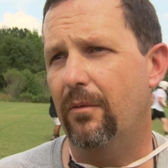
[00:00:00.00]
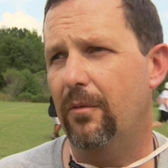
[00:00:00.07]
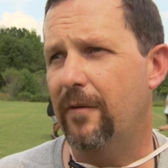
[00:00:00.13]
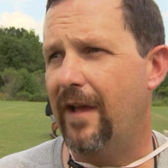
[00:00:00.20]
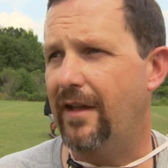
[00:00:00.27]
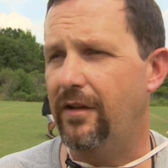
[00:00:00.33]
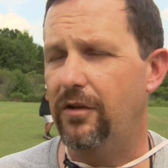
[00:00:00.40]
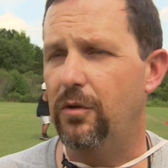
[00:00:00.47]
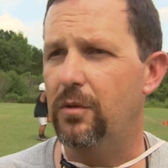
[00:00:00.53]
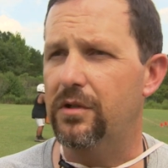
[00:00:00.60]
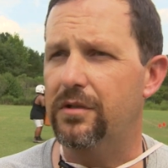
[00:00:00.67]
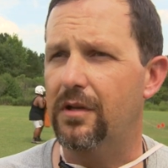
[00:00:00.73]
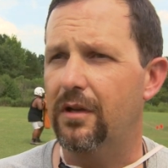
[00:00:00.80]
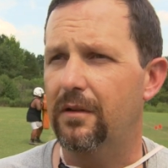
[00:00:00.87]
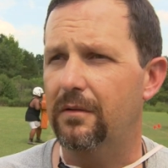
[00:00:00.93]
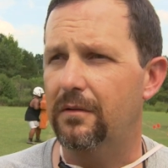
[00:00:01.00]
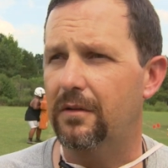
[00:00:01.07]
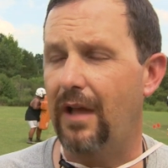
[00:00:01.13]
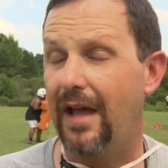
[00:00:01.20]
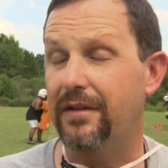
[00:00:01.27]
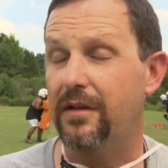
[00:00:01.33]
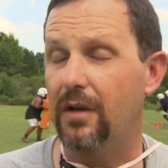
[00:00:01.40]
where we got to know each other,
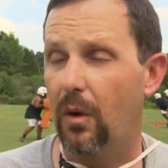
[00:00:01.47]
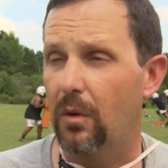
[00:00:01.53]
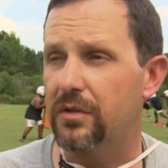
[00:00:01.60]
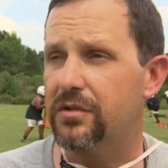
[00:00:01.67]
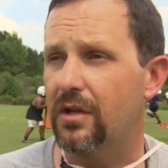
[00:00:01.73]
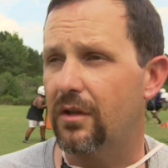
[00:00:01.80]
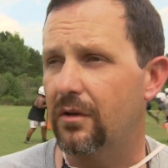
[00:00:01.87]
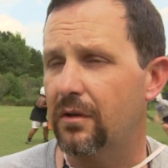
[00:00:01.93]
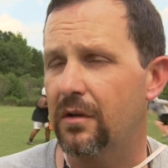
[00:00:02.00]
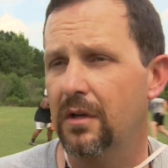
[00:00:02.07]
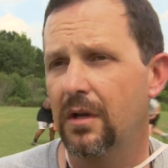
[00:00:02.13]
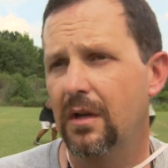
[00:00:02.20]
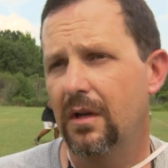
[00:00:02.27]
got to know each other.